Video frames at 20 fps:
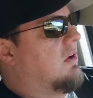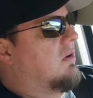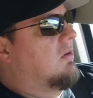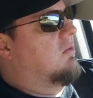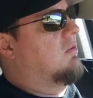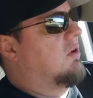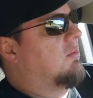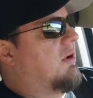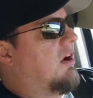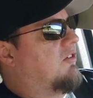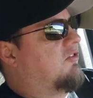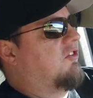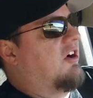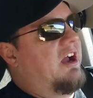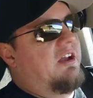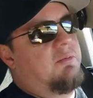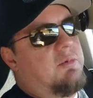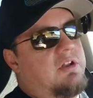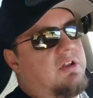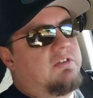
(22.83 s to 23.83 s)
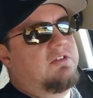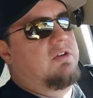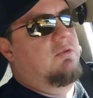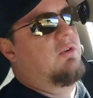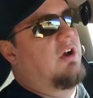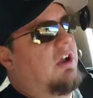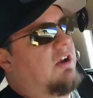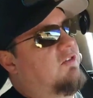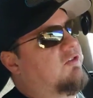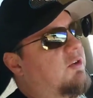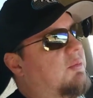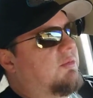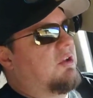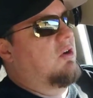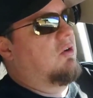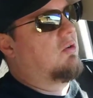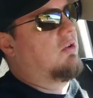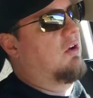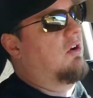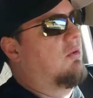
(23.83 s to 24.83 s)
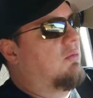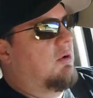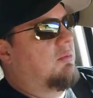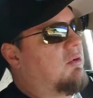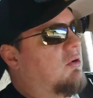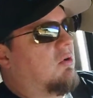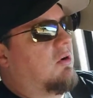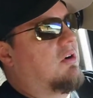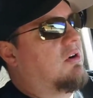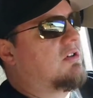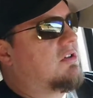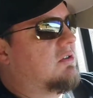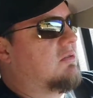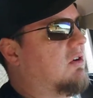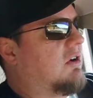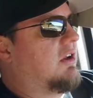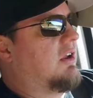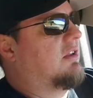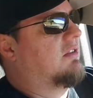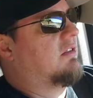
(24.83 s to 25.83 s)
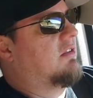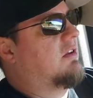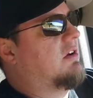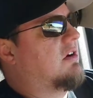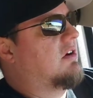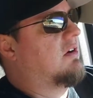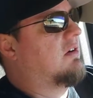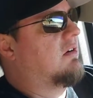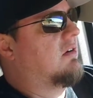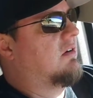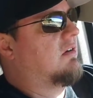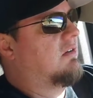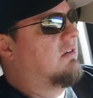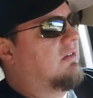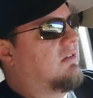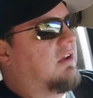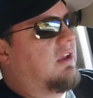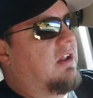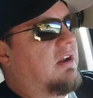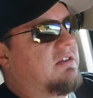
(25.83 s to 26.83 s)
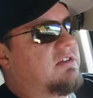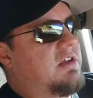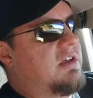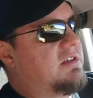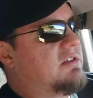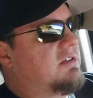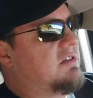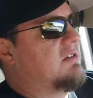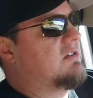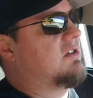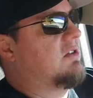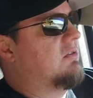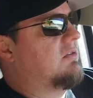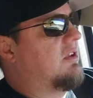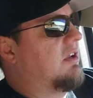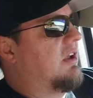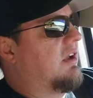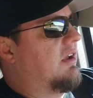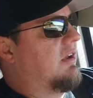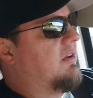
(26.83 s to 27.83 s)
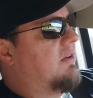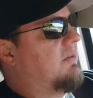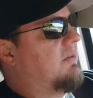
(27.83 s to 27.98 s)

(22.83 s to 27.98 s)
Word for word: We're about five minutes away from the Oklahoma border, so we're getting there. They got a test and tune today.